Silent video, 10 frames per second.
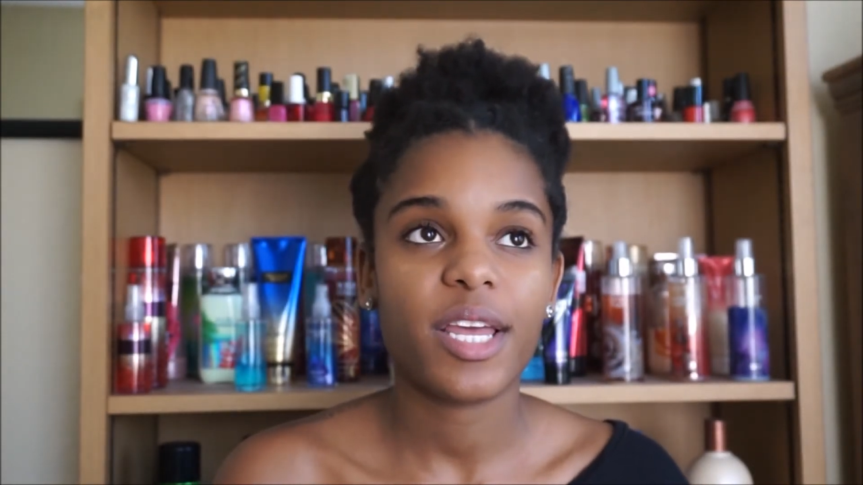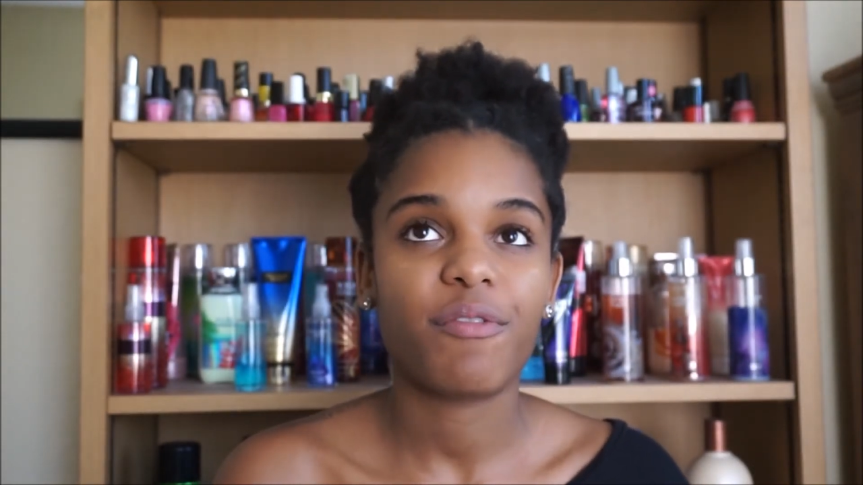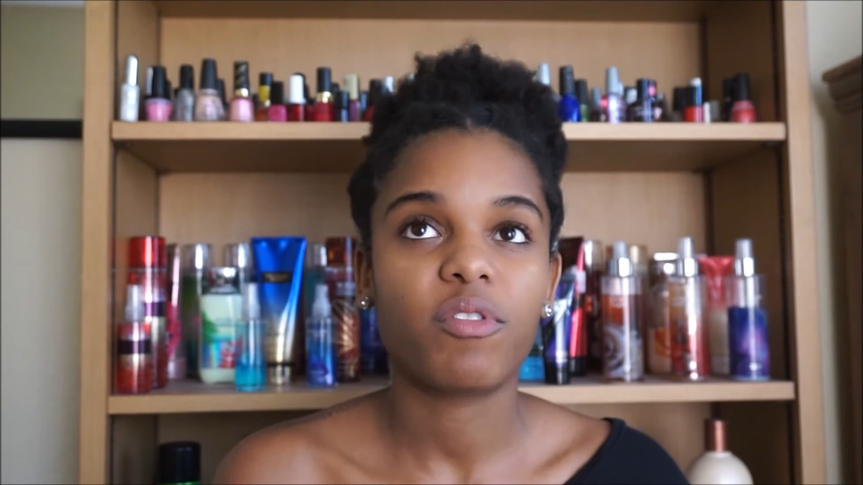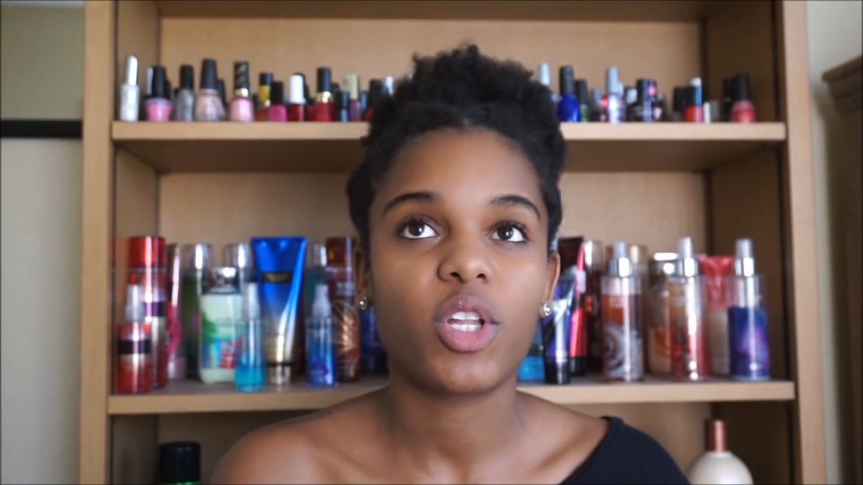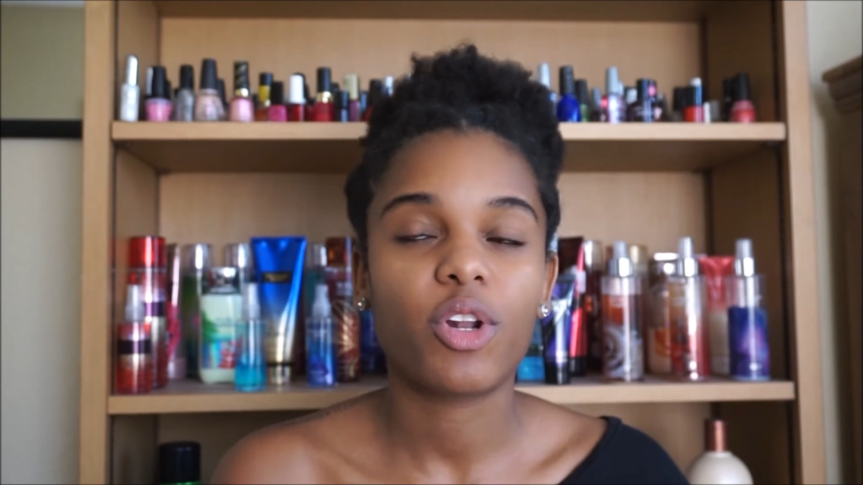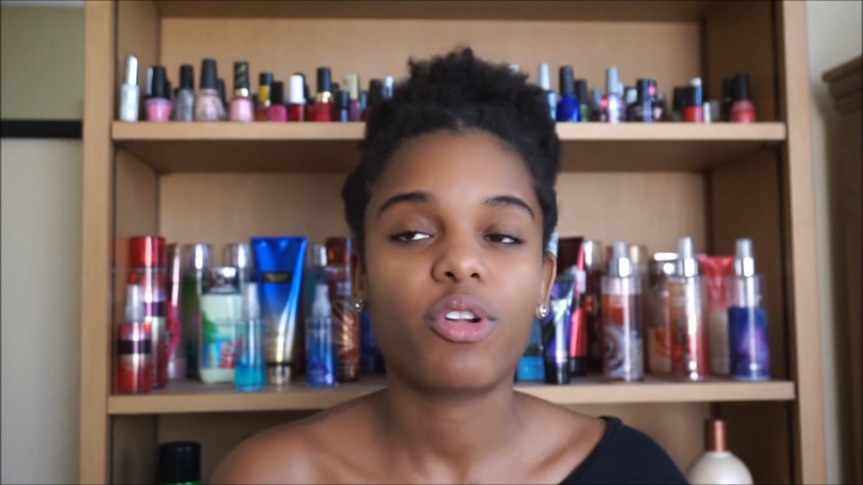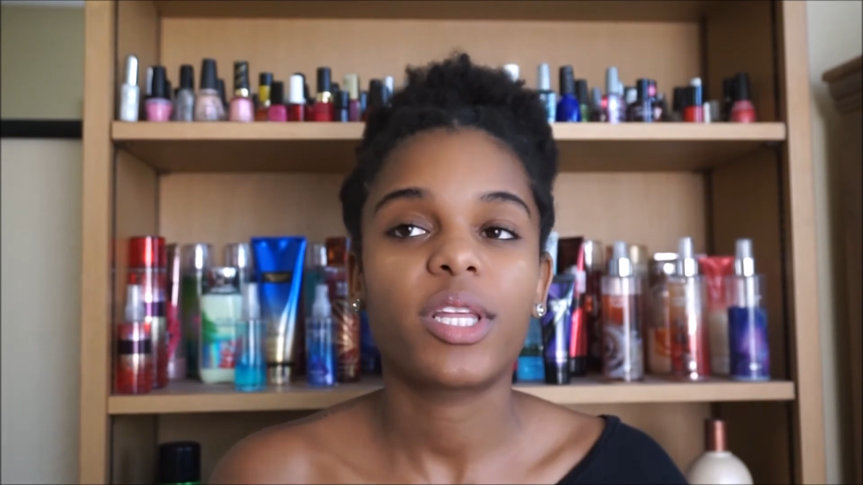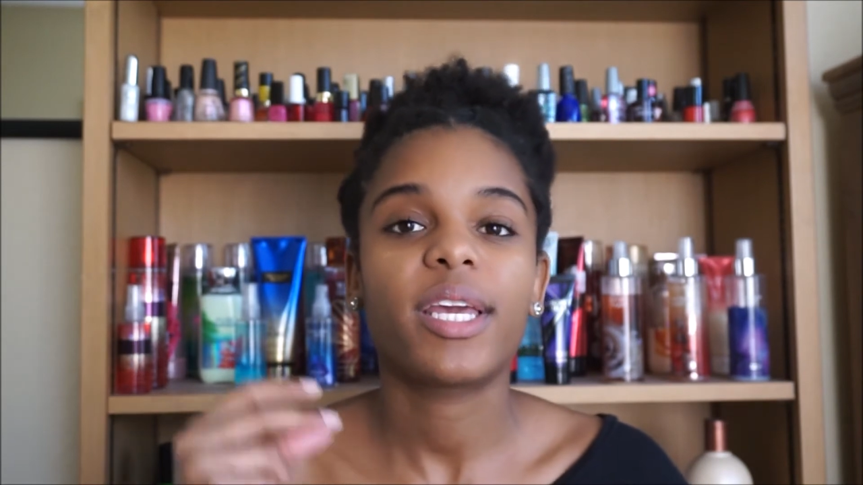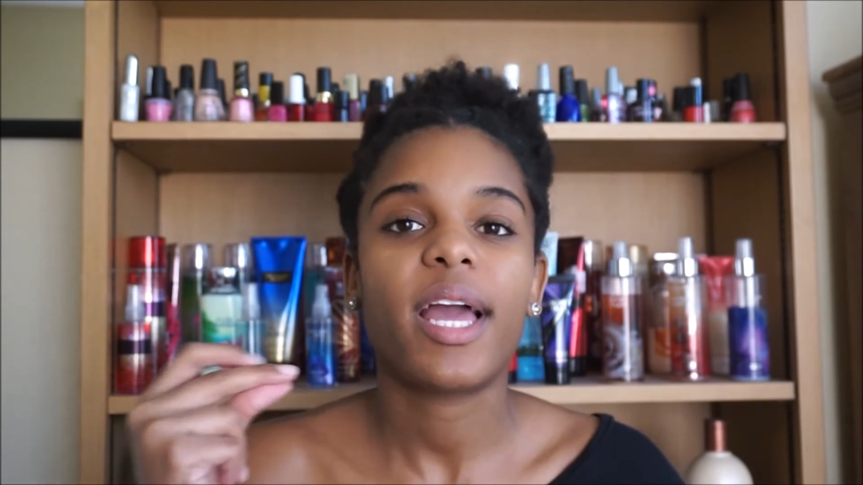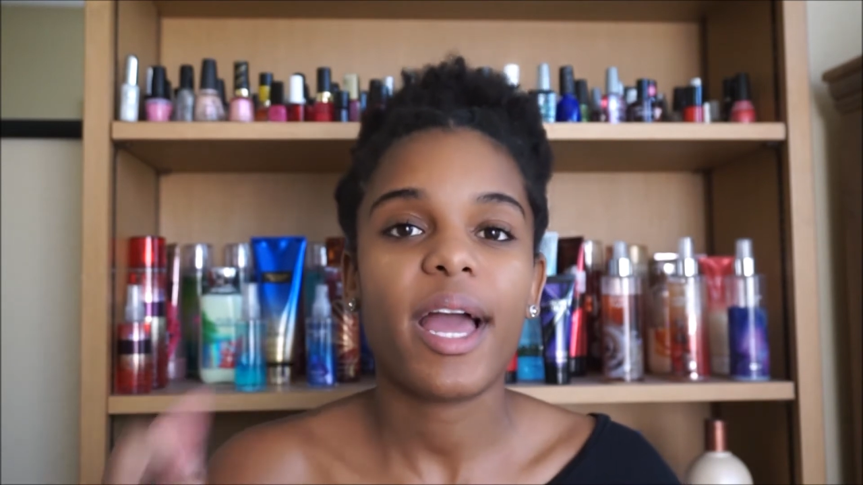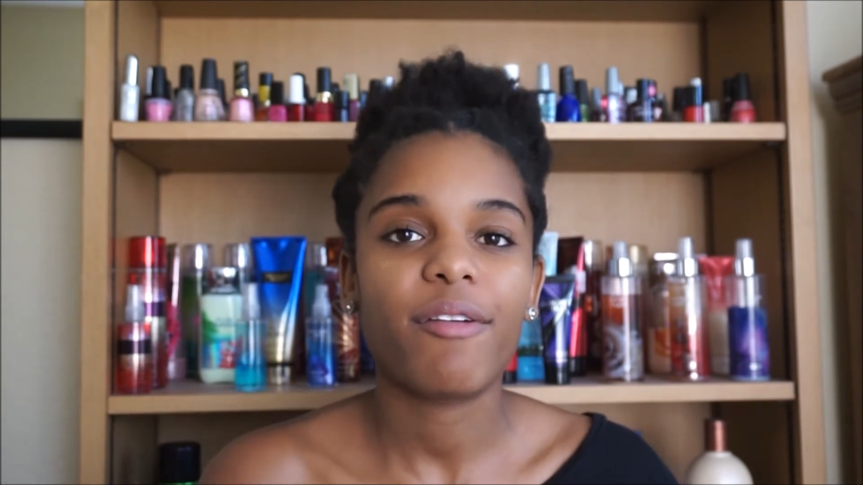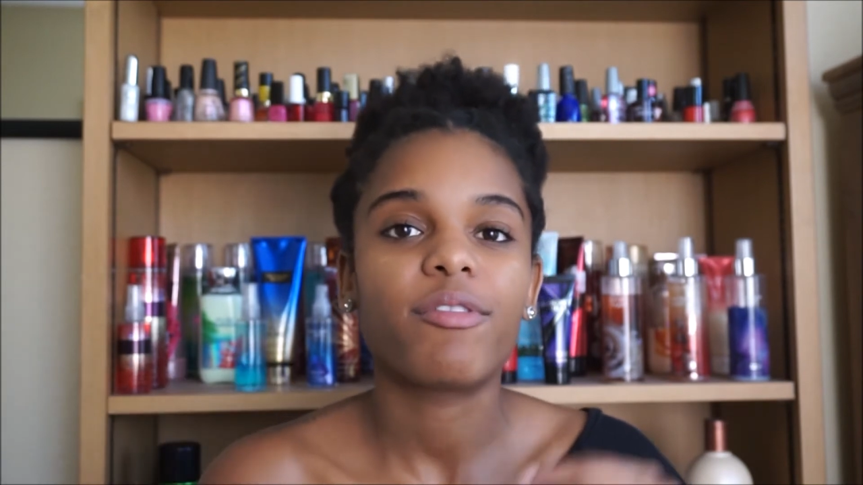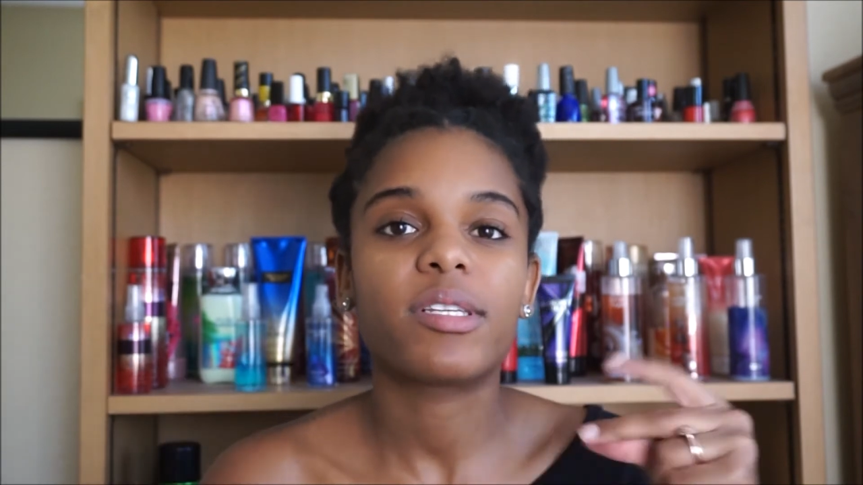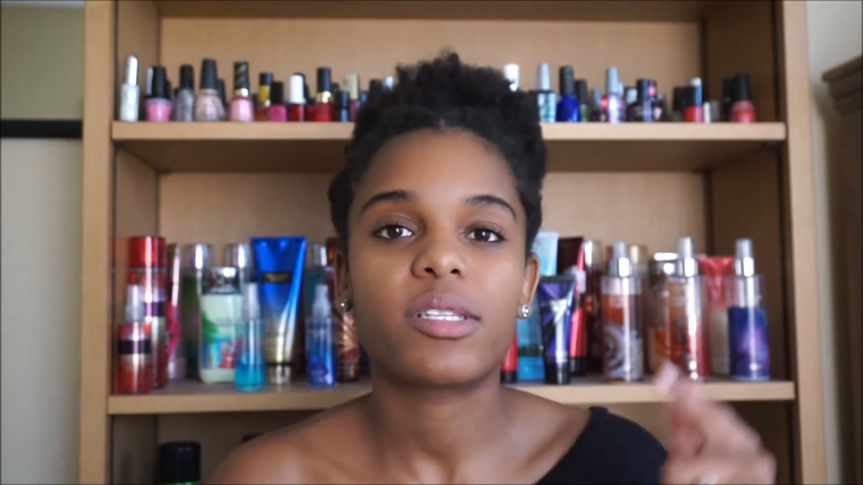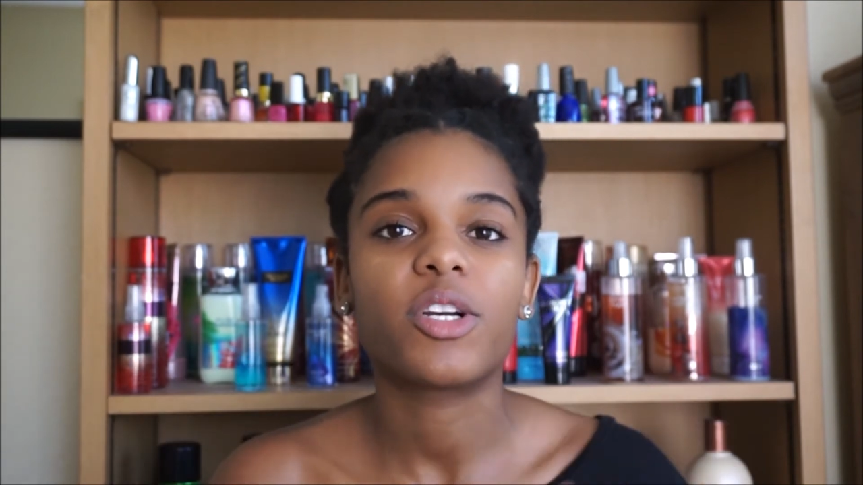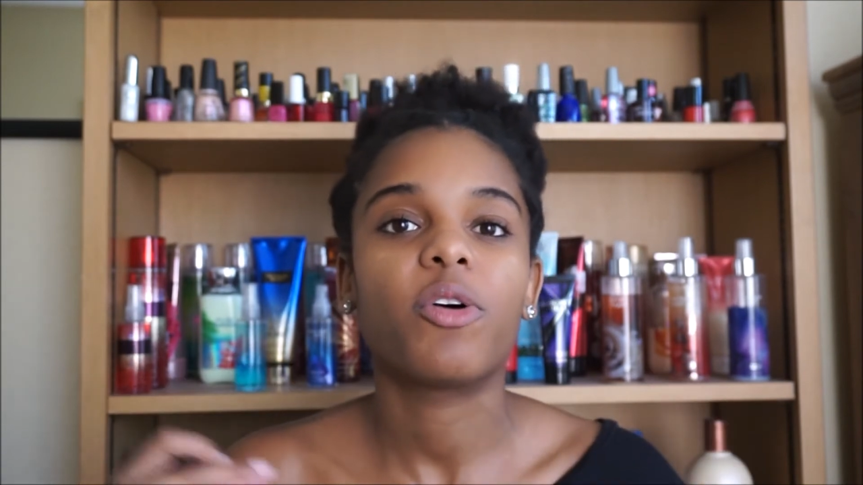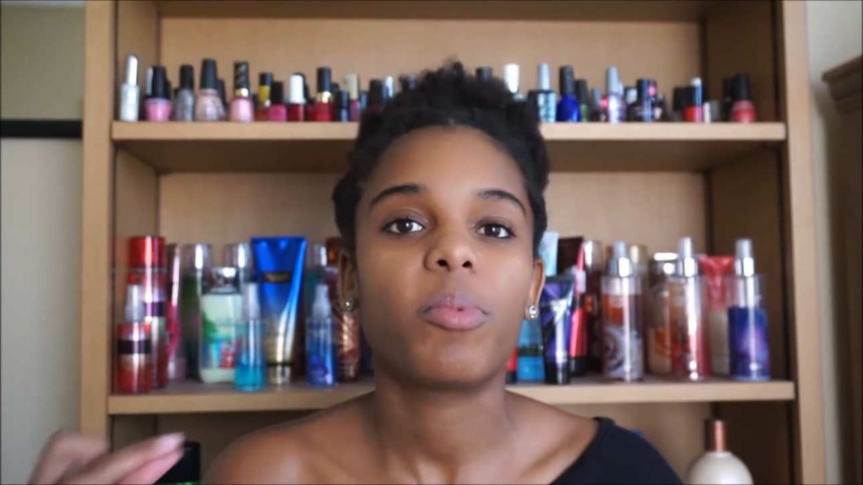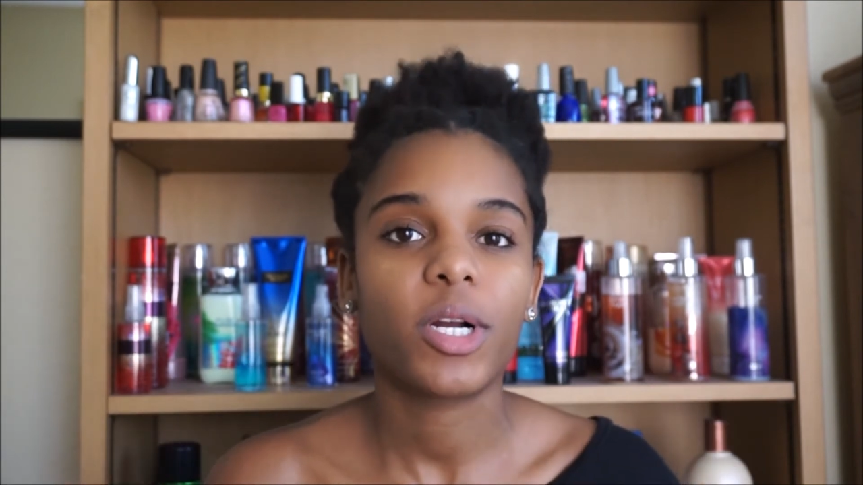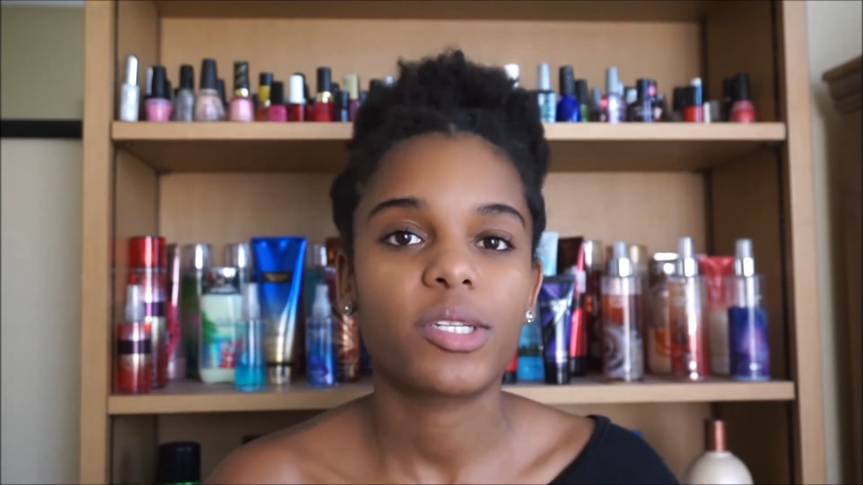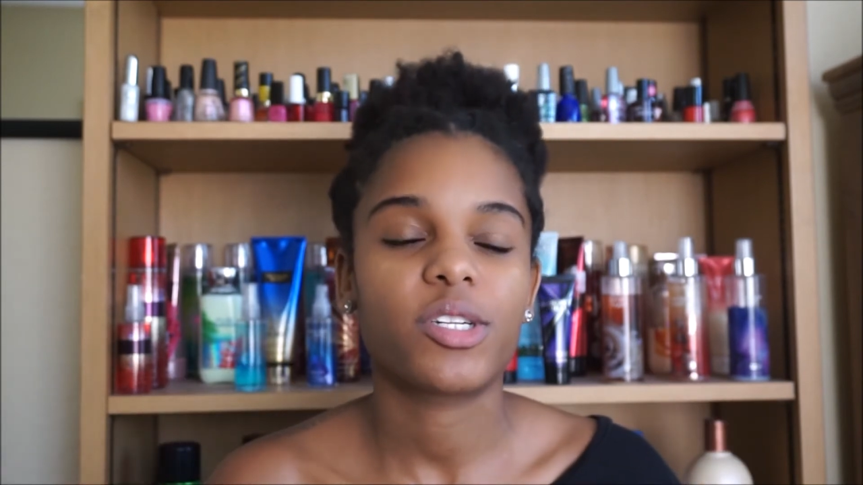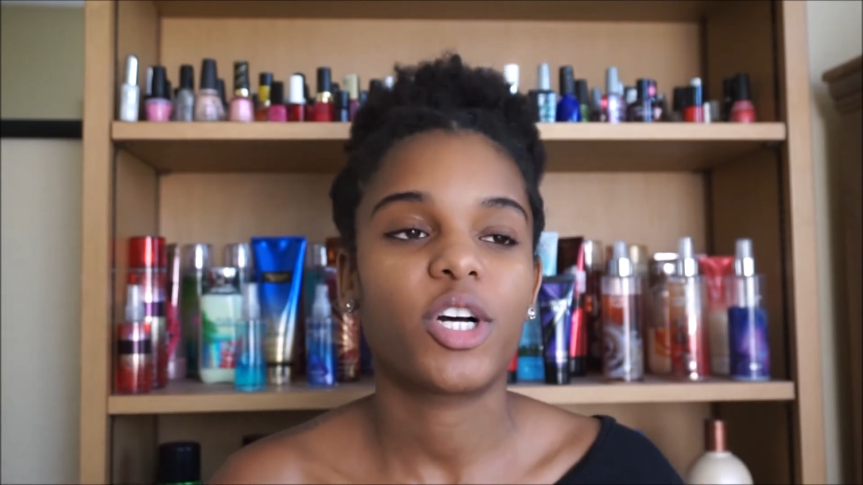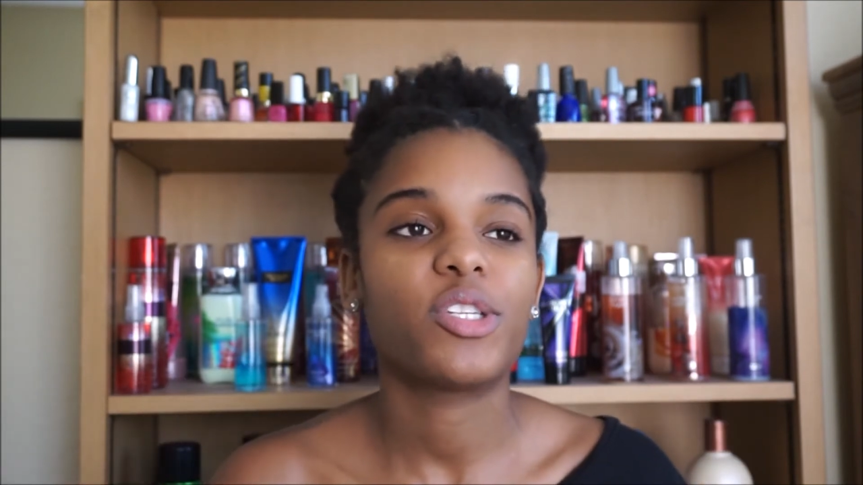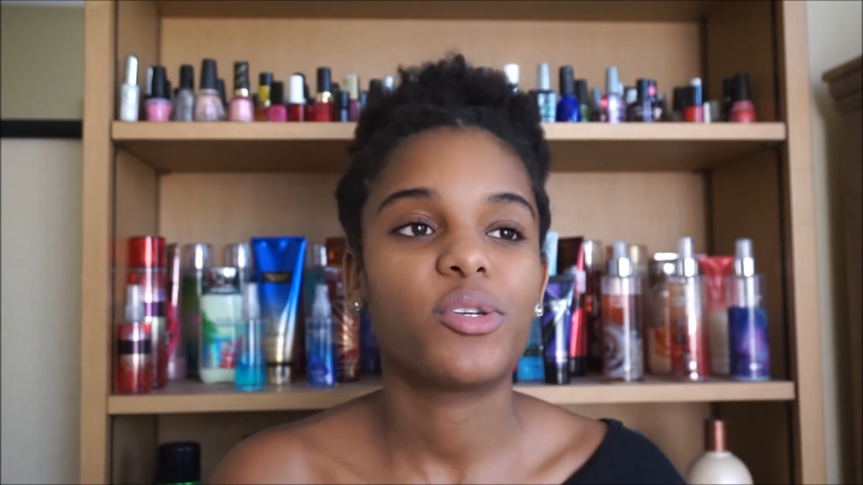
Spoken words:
if literally every single person on